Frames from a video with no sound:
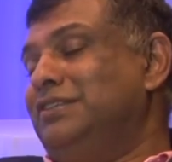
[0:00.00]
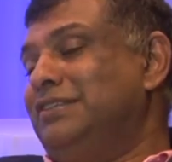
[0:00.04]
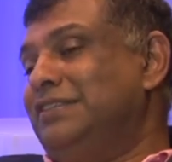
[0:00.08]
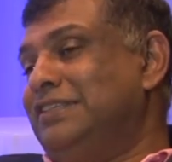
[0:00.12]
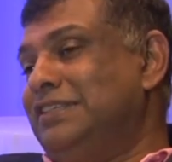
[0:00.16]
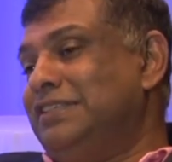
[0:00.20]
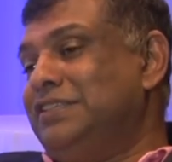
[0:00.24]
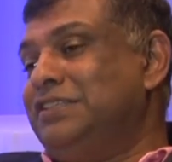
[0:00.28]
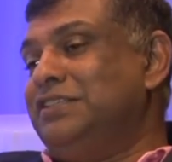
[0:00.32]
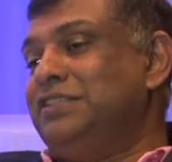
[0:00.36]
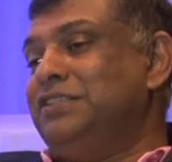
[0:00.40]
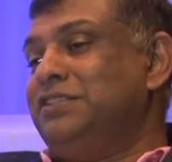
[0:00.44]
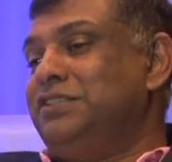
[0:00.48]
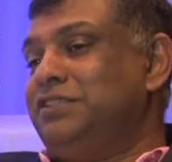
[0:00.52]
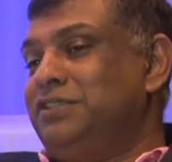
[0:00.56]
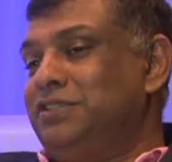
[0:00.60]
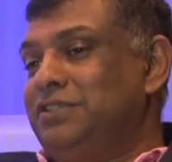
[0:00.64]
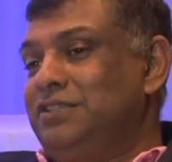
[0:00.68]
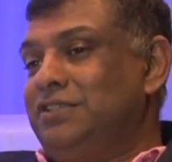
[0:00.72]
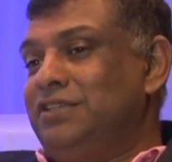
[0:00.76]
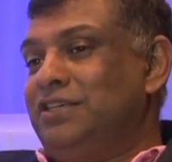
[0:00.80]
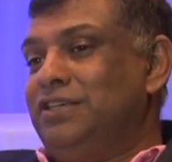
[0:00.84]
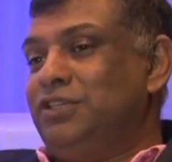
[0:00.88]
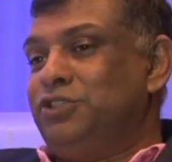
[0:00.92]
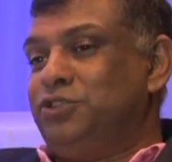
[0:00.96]
This is
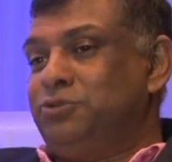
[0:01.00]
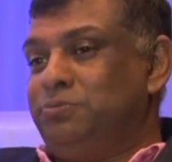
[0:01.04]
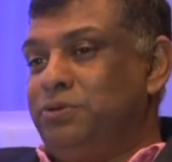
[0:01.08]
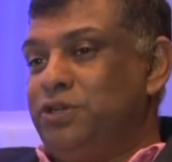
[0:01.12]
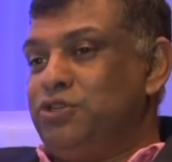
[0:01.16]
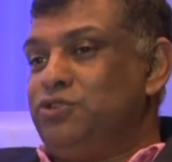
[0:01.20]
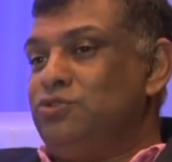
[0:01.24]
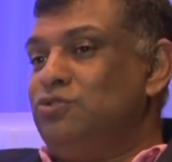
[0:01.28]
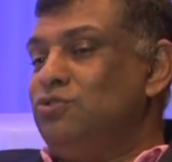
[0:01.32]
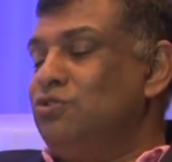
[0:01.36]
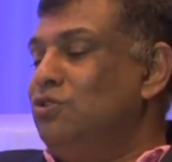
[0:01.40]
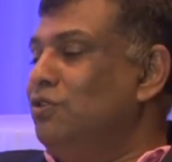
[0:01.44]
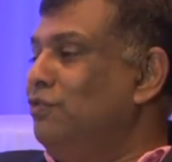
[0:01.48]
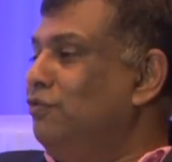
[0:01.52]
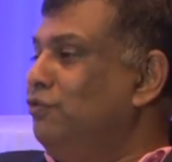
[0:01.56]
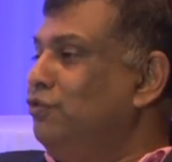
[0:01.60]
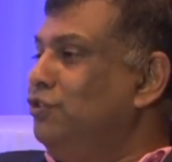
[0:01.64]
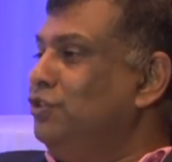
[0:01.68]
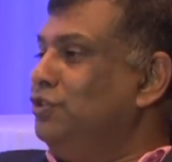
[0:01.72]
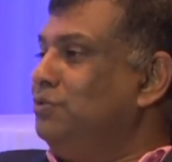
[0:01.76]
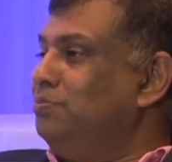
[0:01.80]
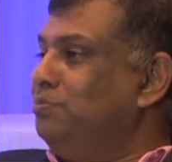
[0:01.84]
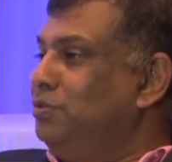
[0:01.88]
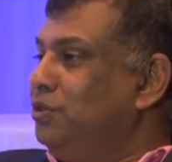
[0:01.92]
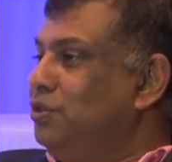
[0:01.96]
a special
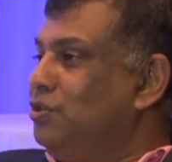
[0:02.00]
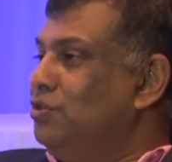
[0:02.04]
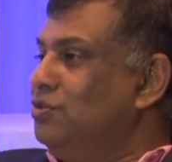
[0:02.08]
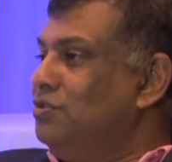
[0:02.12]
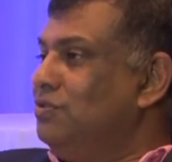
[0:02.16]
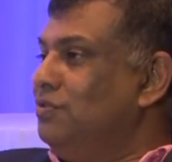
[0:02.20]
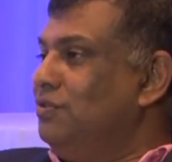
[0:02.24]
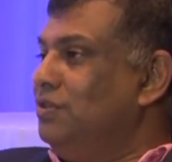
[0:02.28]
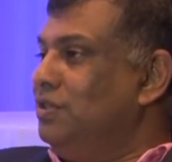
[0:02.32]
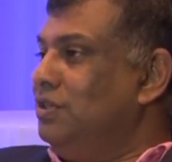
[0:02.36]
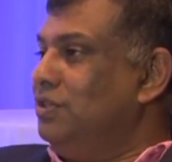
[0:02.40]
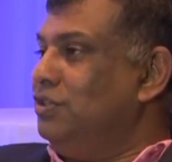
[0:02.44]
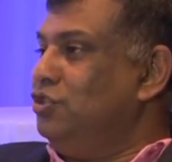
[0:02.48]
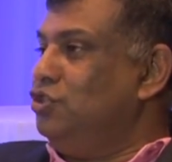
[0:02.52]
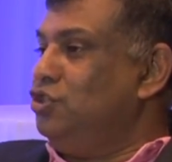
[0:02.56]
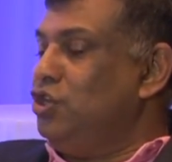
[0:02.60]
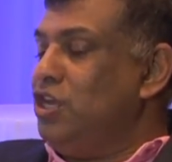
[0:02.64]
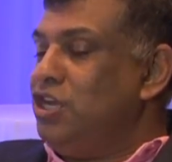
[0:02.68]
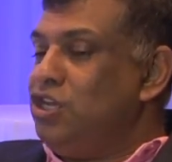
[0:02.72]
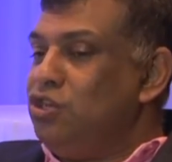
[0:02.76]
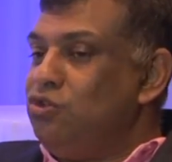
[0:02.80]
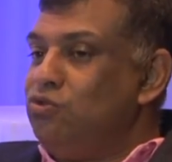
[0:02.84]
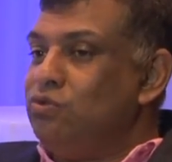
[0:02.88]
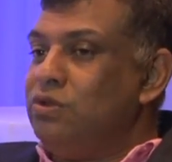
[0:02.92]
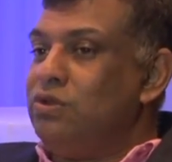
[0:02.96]
conference because of the
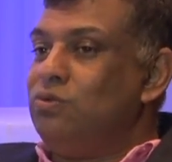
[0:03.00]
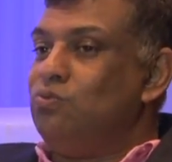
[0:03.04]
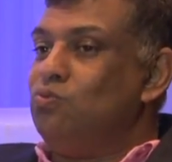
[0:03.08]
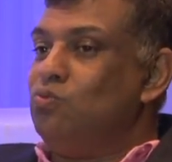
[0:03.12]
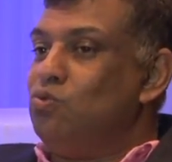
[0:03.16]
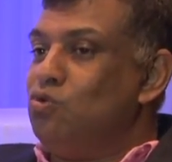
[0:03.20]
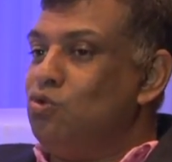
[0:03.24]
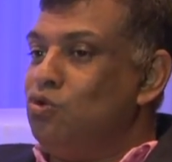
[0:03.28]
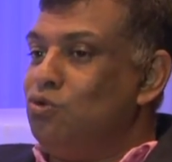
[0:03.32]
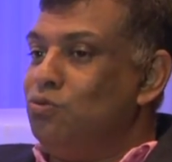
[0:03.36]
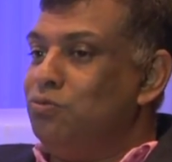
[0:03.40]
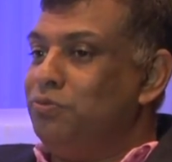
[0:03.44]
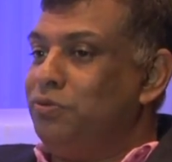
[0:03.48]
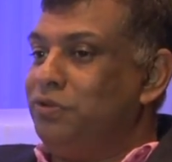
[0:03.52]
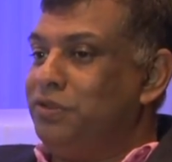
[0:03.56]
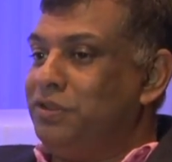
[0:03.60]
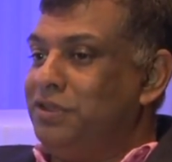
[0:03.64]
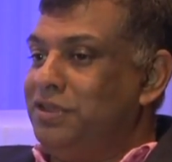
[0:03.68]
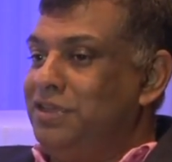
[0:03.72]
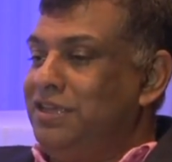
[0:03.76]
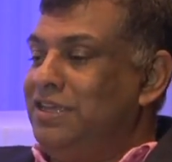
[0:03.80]
genuine warmth